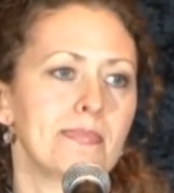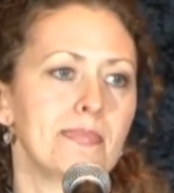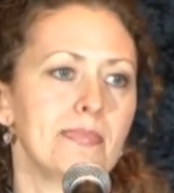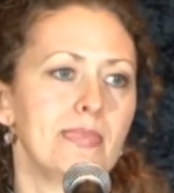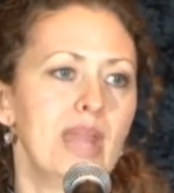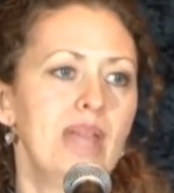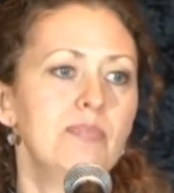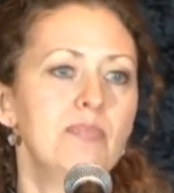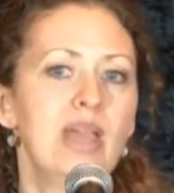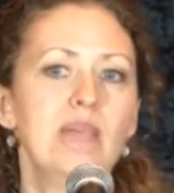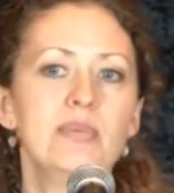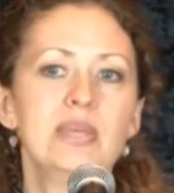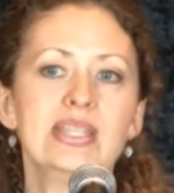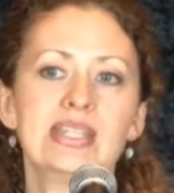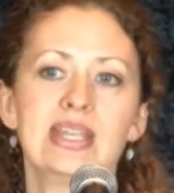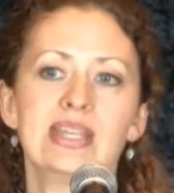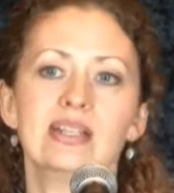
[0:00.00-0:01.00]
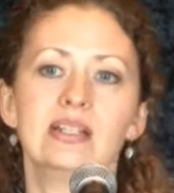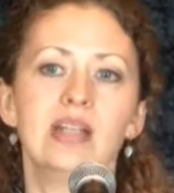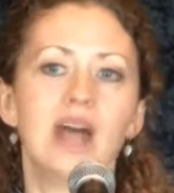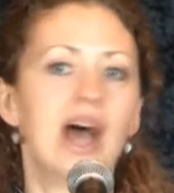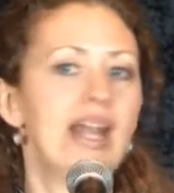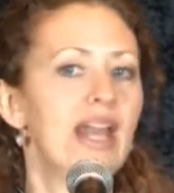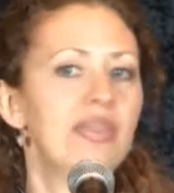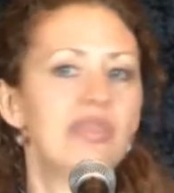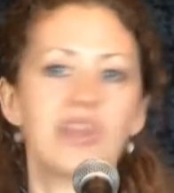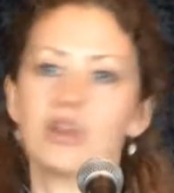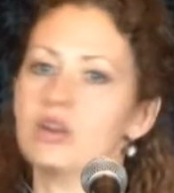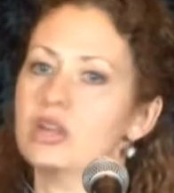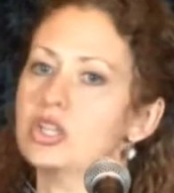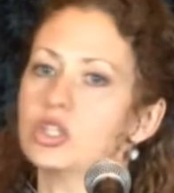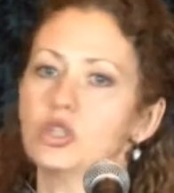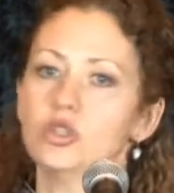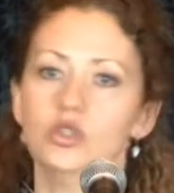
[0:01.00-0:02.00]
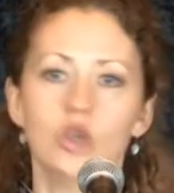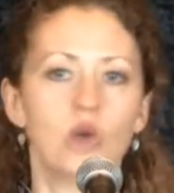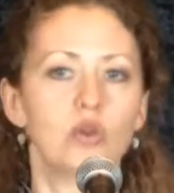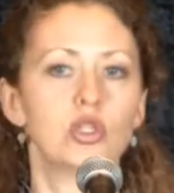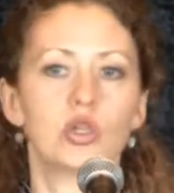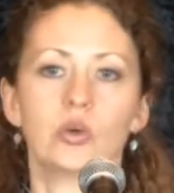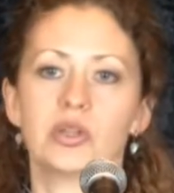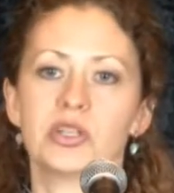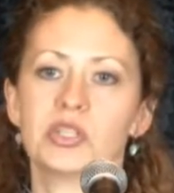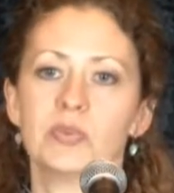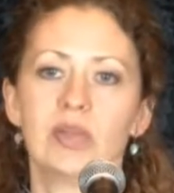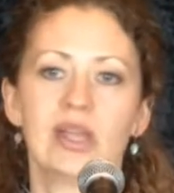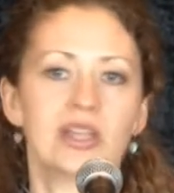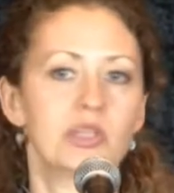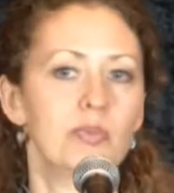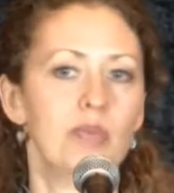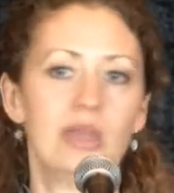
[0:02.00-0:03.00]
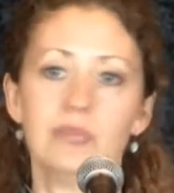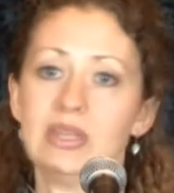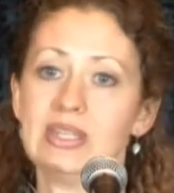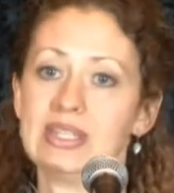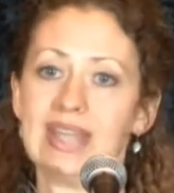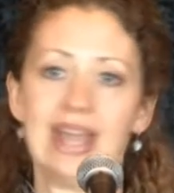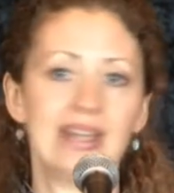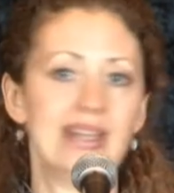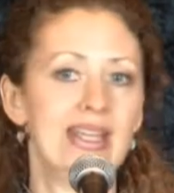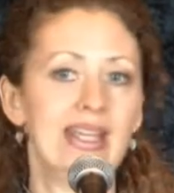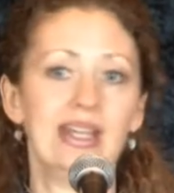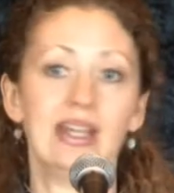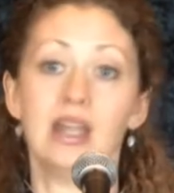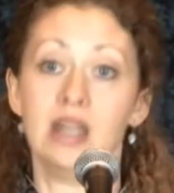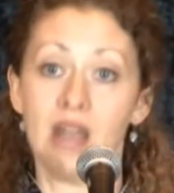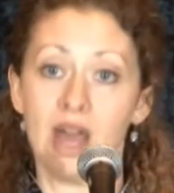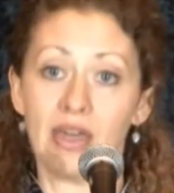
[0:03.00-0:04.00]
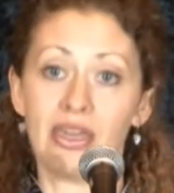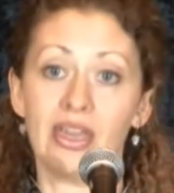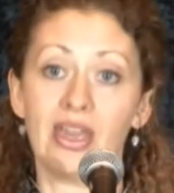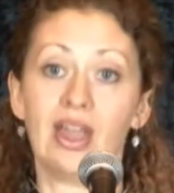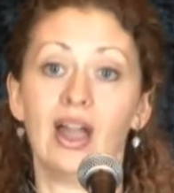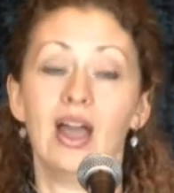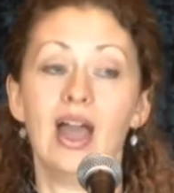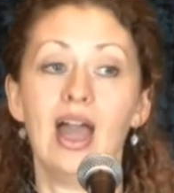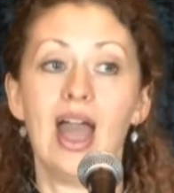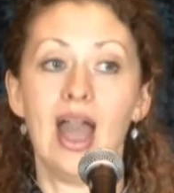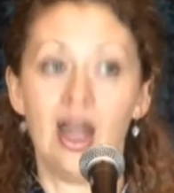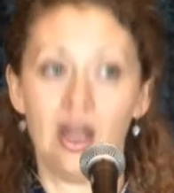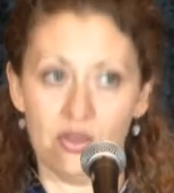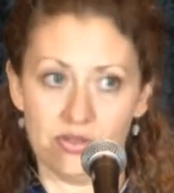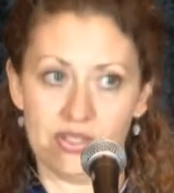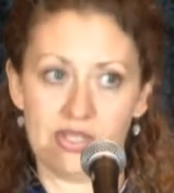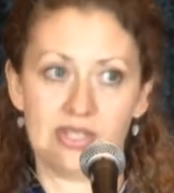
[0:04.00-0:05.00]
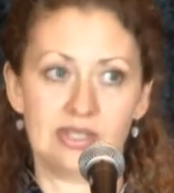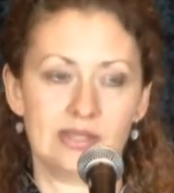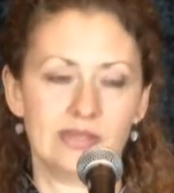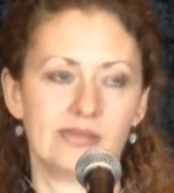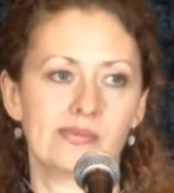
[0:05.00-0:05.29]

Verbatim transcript: And babies eat a lot, and there is no choice because babies can eat nothing else.